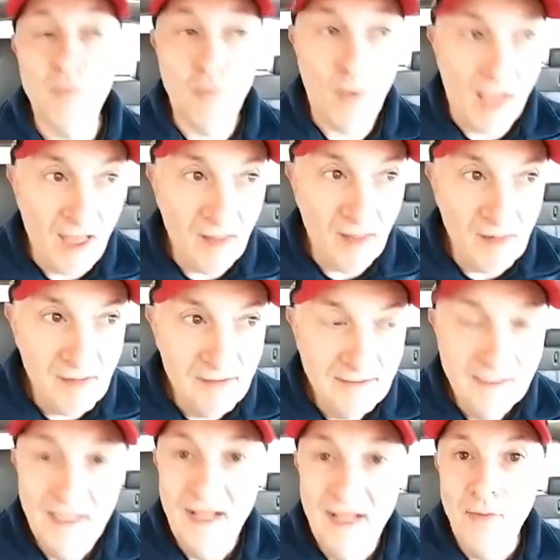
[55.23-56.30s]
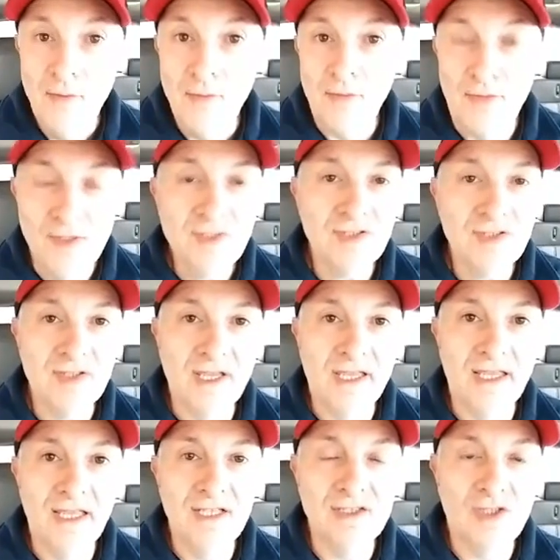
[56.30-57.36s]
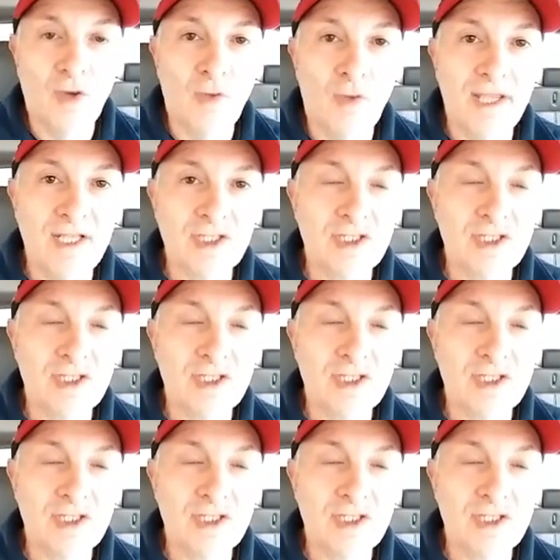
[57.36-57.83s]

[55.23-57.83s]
Well, this thing is going